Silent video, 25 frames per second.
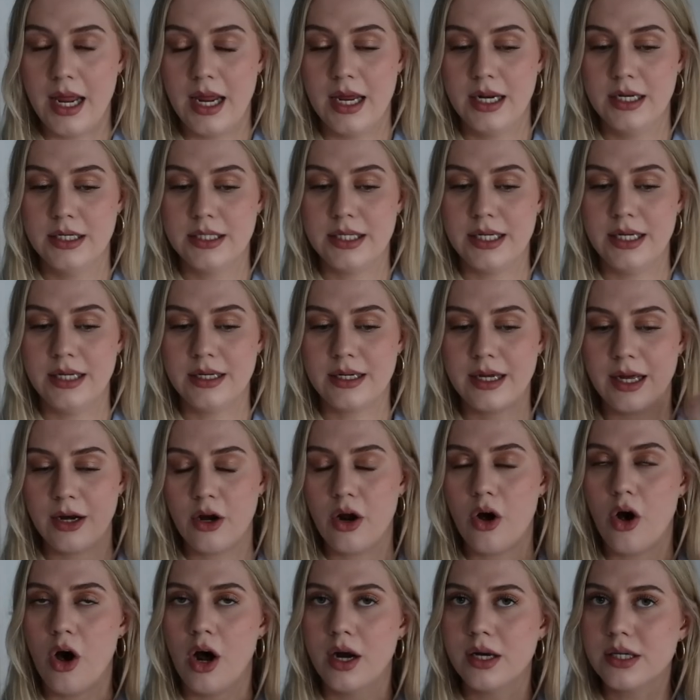And it
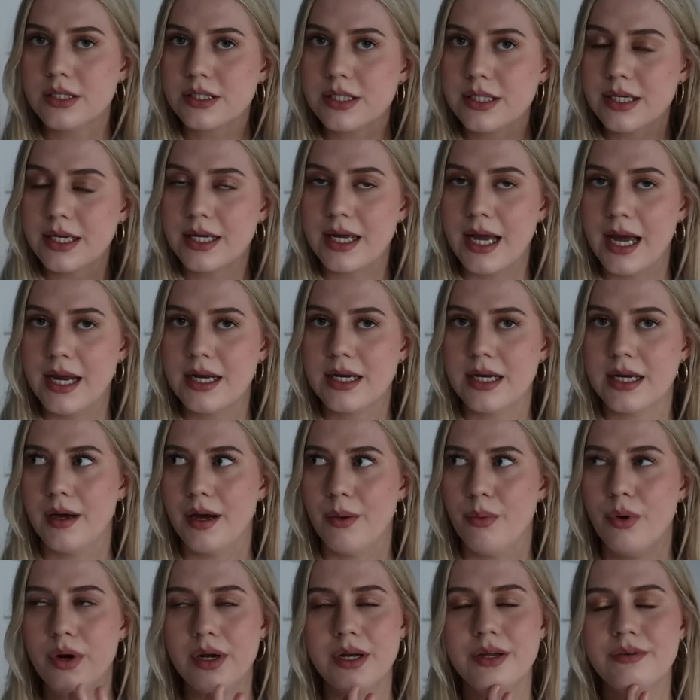can honestly get,
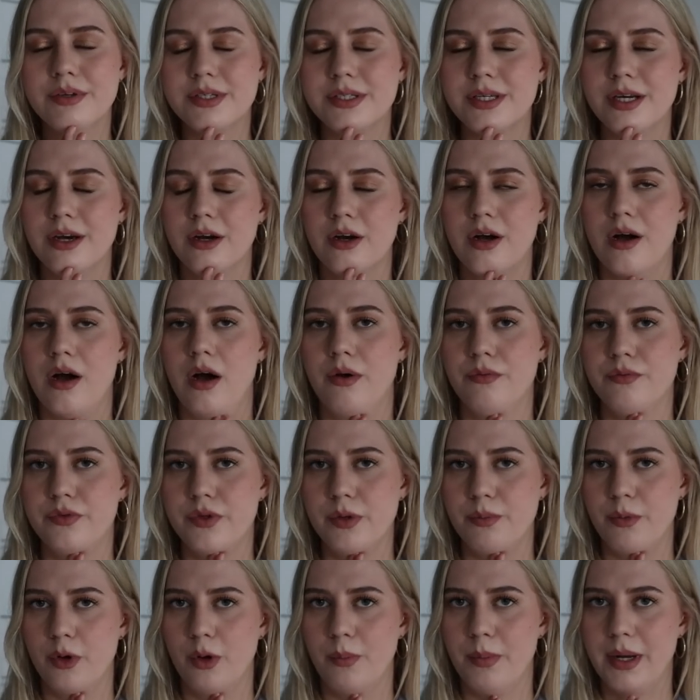I wouldn't even say
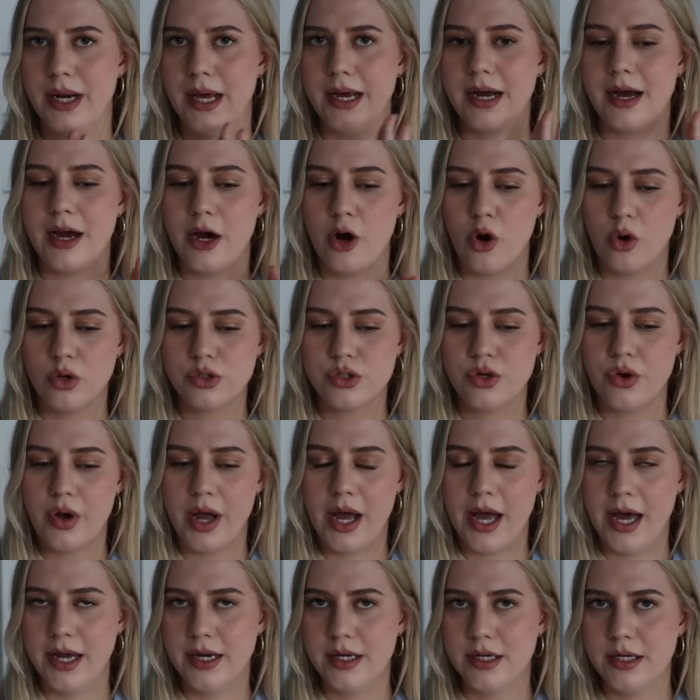uncomfortable, but like I also
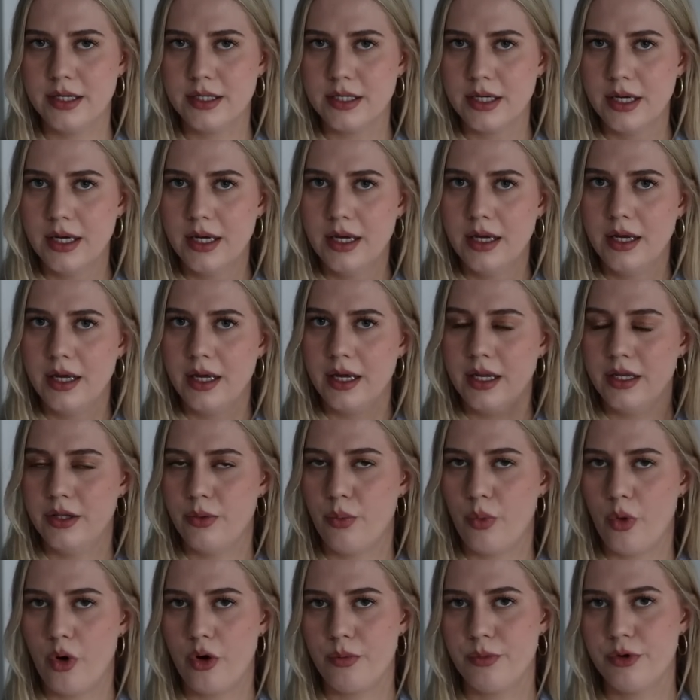had it in the
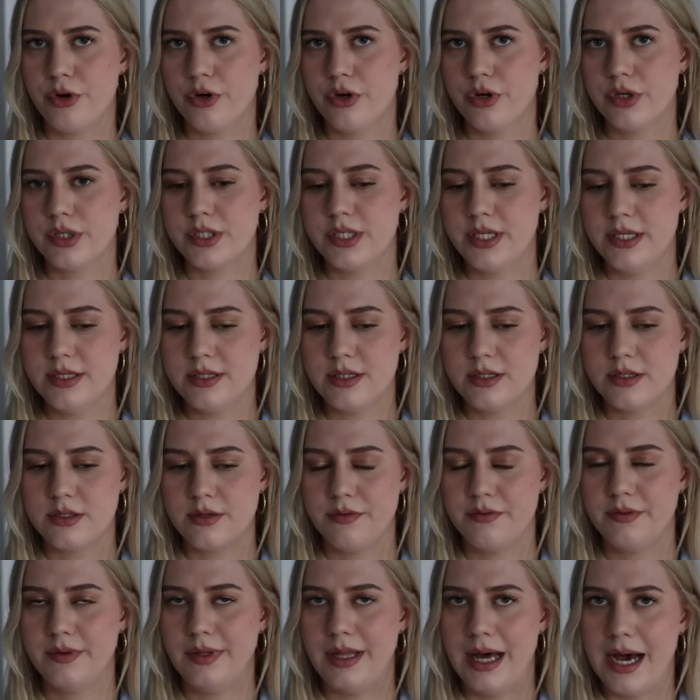warmer seasons
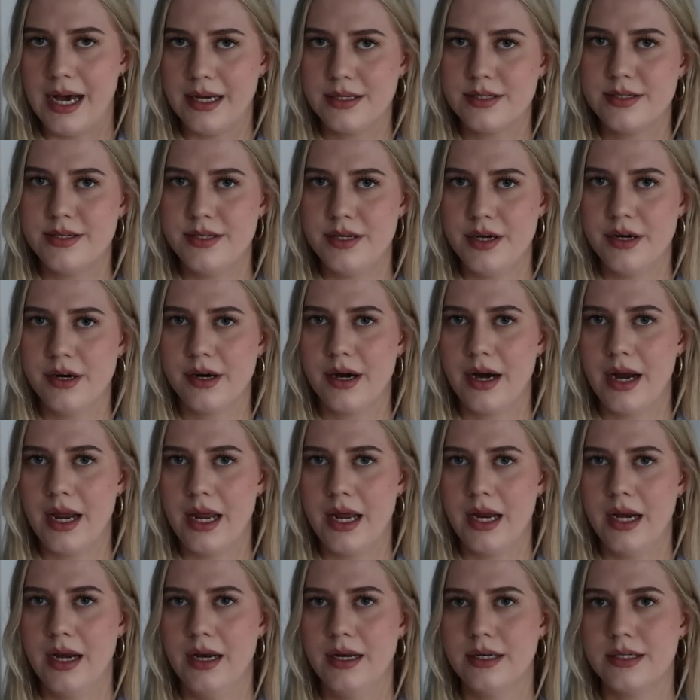of last year,
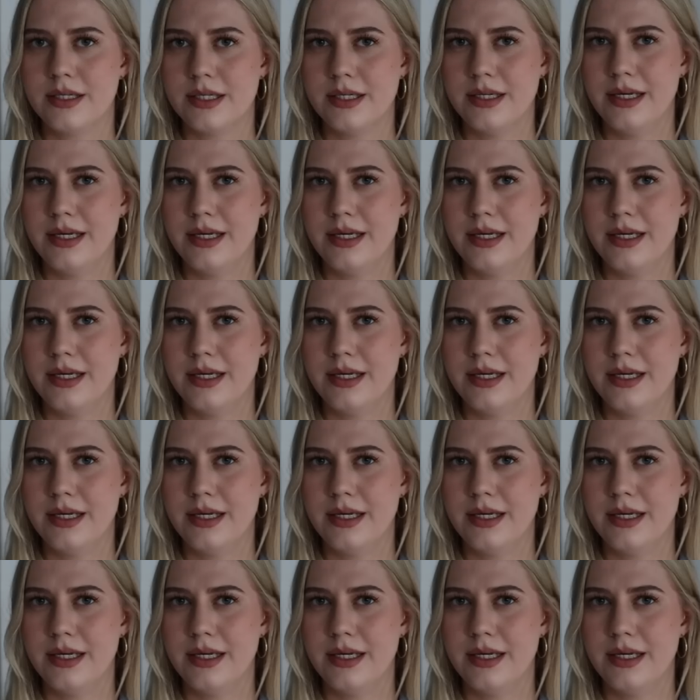and